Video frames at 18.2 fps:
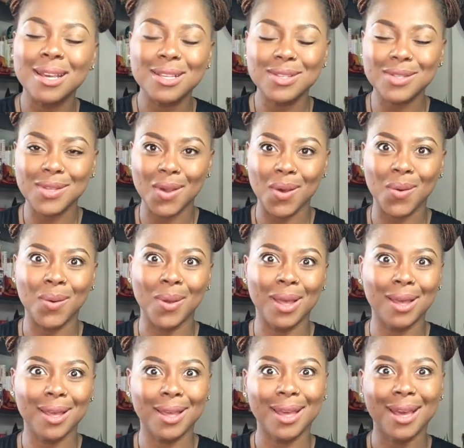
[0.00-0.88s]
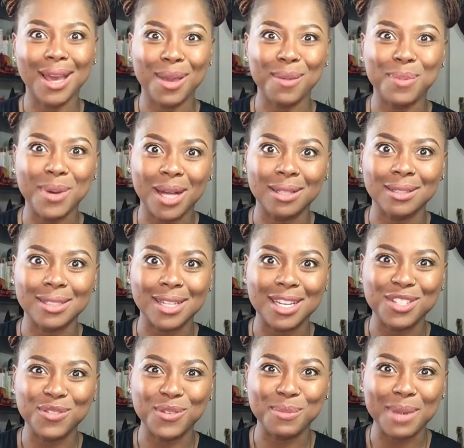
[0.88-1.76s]
so I
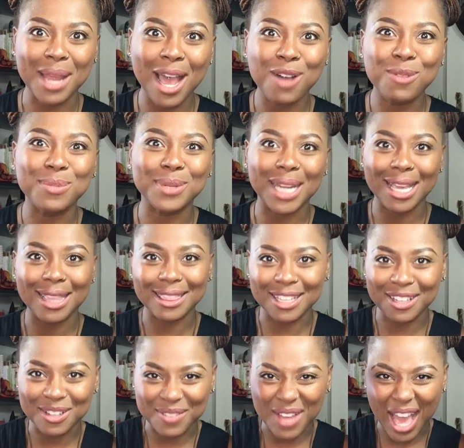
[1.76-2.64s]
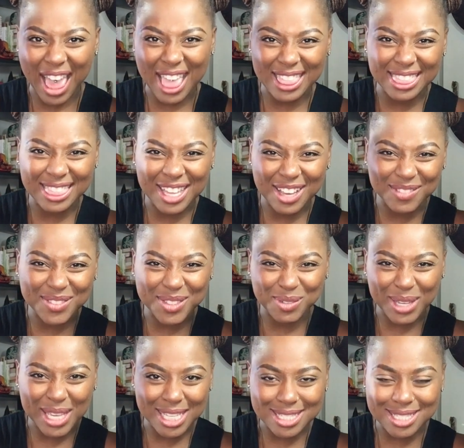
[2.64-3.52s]
apologize from now, but I love, I love the
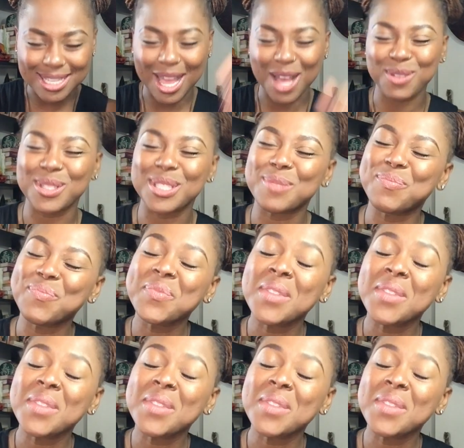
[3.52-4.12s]
way it sounds.